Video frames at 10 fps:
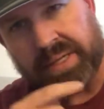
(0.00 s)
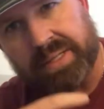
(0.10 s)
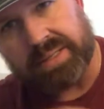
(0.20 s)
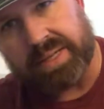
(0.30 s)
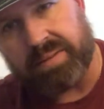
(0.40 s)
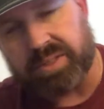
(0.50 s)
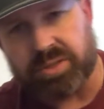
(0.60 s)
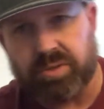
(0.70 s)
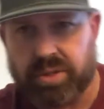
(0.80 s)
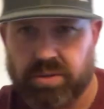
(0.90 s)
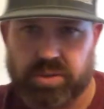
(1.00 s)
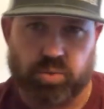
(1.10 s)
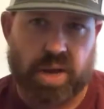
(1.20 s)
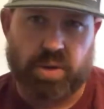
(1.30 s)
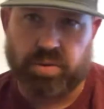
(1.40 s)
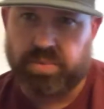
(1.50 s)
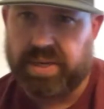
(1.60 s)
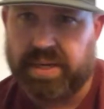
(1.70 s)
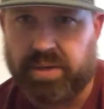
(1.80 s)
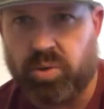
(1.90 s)
Savage Studios to rock with
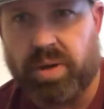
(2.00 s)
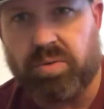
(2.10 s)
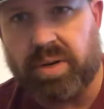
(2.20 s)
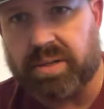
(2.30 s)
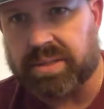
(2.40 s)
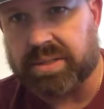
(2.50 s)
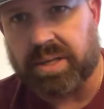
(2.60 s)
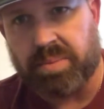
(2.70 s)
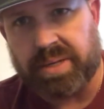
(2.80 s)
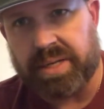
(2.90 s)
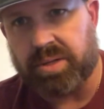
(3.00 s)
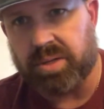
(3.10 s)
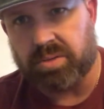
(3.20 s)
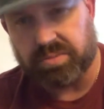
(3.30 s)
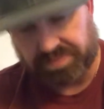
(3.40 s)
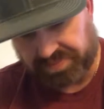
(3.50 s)
me, and whoever else is coming in new.